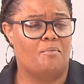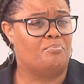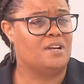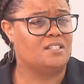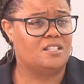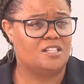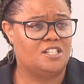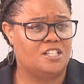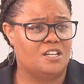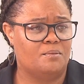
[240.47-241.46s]

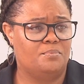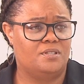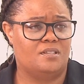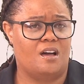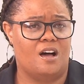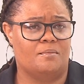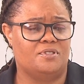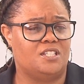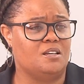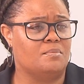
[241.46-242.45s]
apprenticeships,
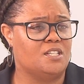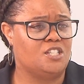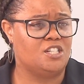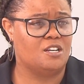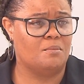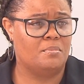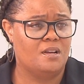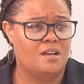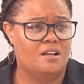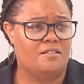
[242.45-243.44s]
seamanship,
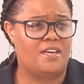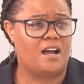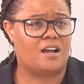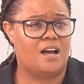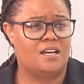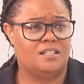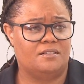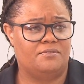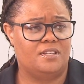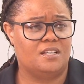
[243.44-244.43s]
that kind
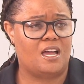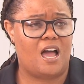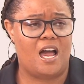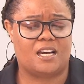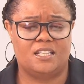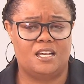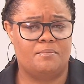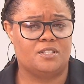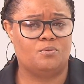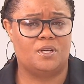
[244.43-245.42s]
of thing,
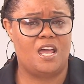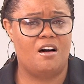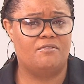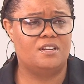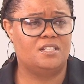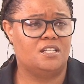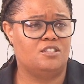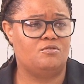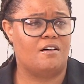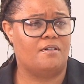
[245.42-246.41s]
academics, whatever it
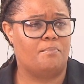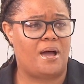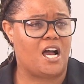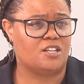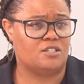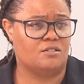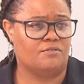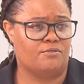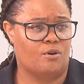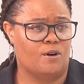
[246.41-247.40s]
is you have a passion
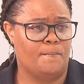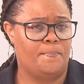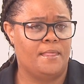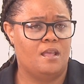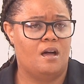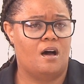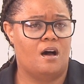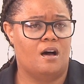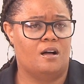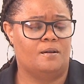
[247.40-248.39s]
for.
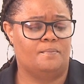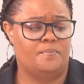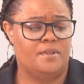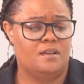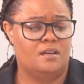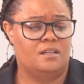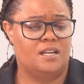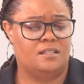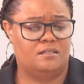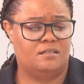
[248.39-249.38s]

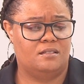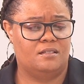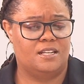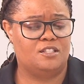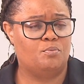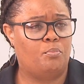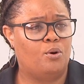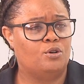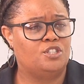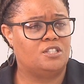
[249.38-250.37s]
Let's
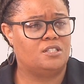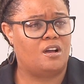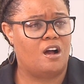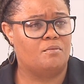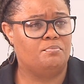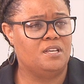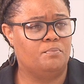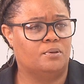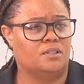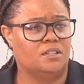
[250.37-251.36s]
push our
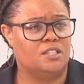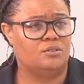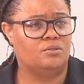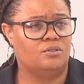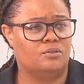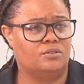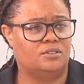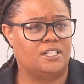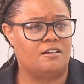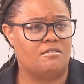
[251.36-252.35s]
people into
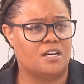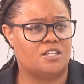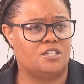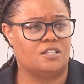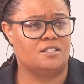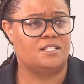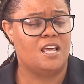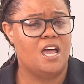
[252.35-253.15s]
those directions